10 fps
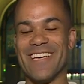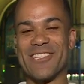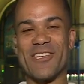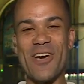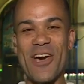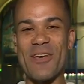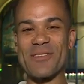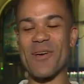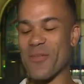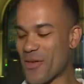It's good. It's uh,
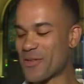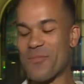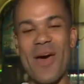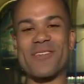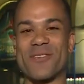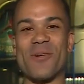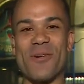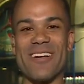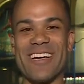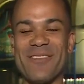that's the best story.
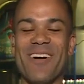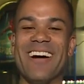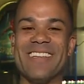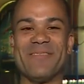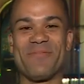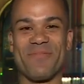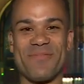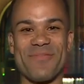Come on. okay. All right.